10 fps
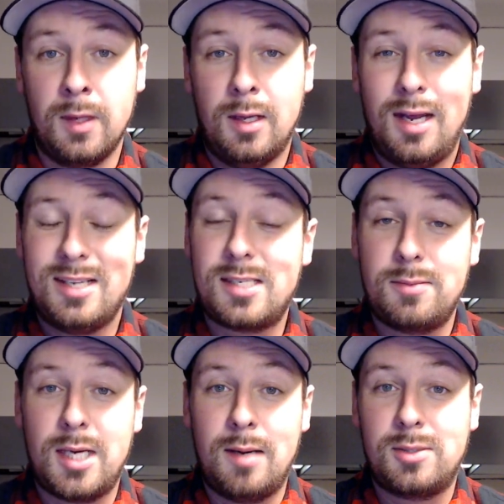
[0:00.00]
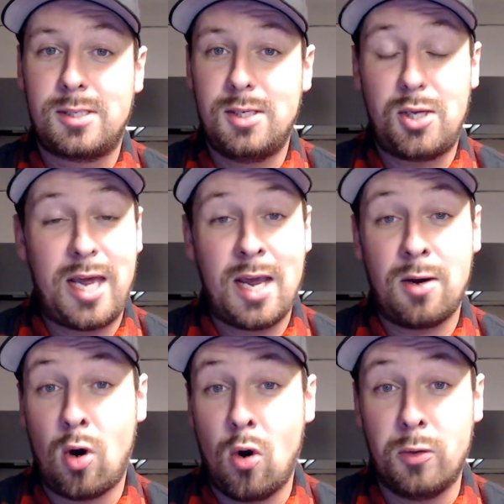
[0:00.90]
And sometimes you can't
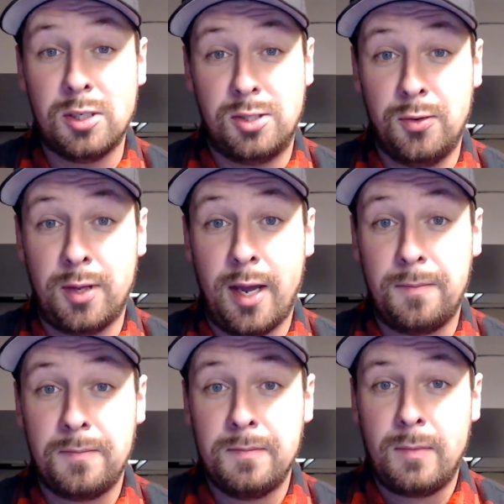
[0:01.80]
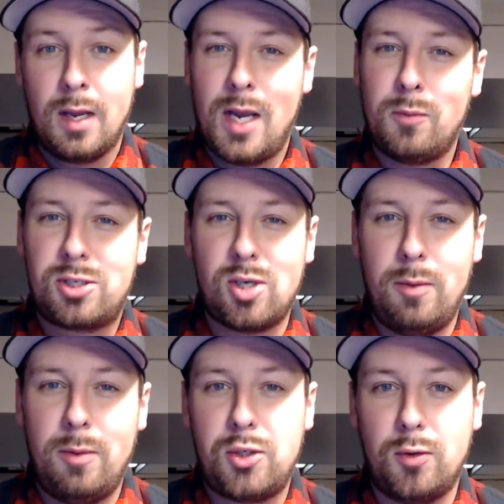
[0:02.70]
always do that. And with so
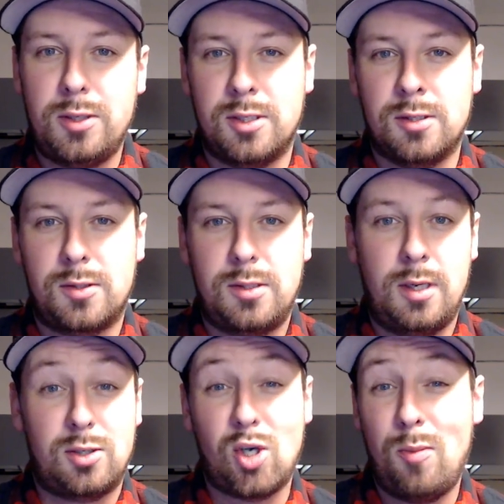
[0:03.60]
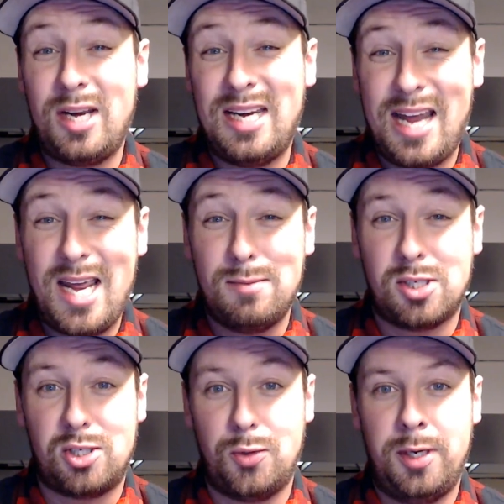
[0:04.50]
many choices and so many names
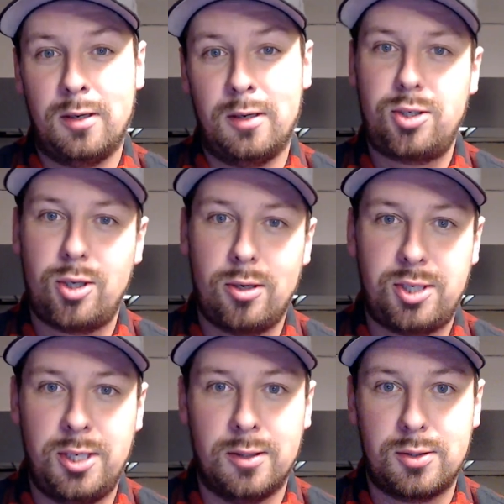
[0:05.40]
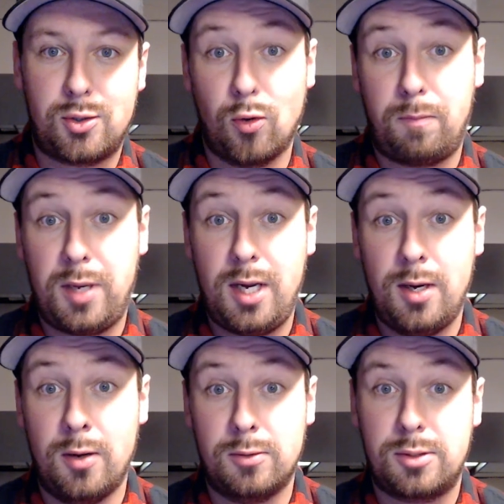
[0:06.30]
that you hear, Churchills,
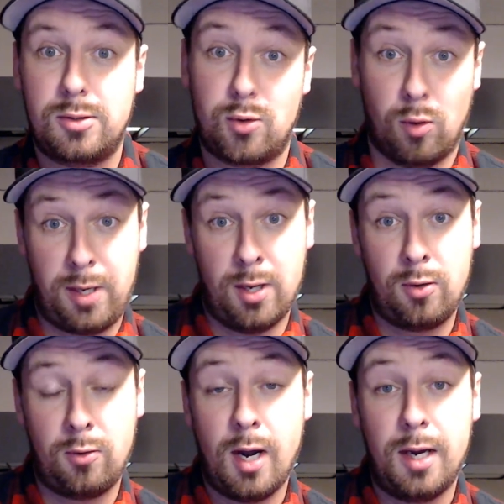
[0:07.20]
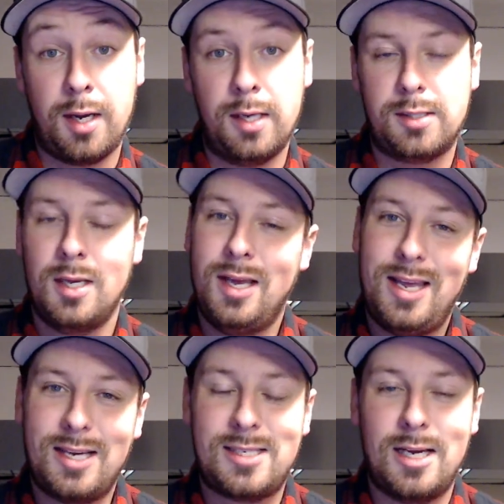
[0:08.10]
Torpedoes, Torpedo Grandes,
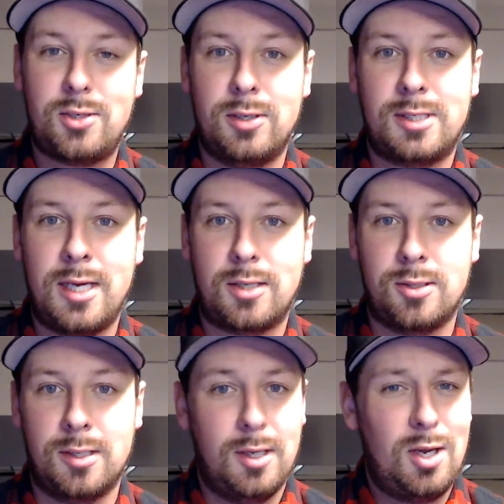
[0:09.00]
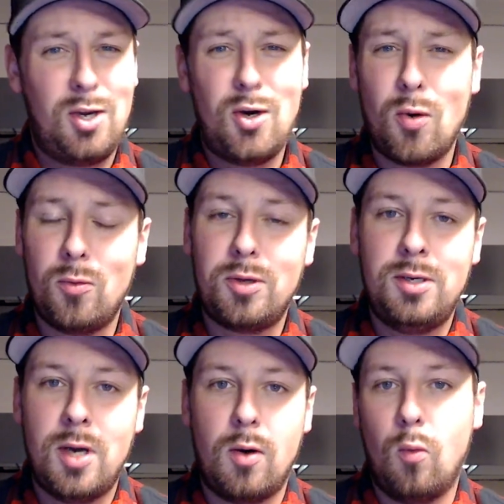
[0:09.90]
etc., etc., you don't really
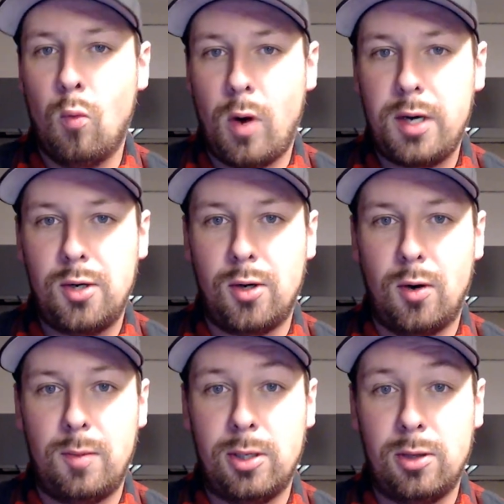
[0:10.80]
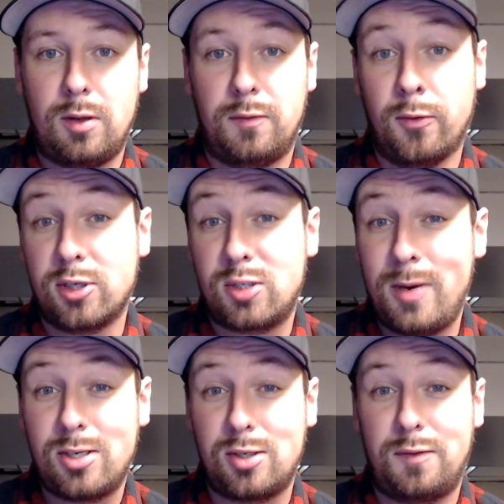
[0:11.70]
know what you're going to be looking for,
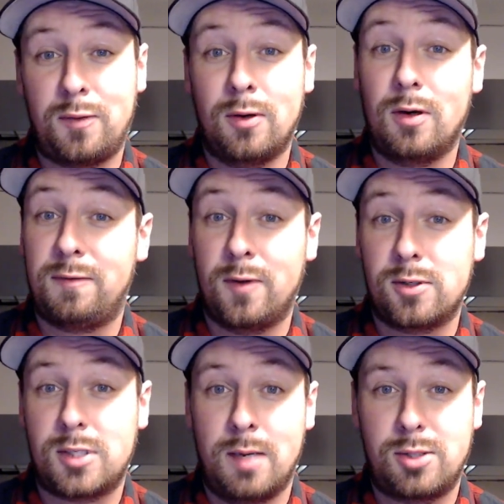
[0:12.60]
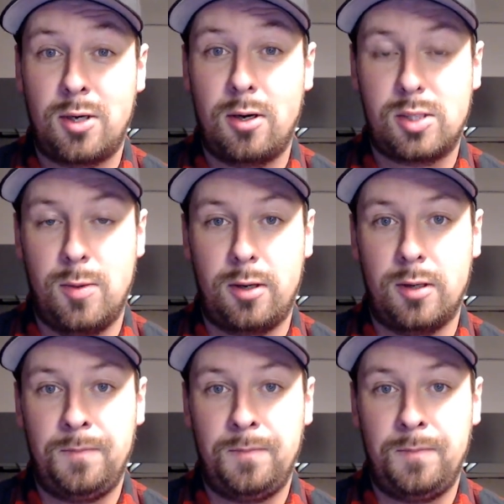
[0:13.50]
especially for a first-time cigar smoker.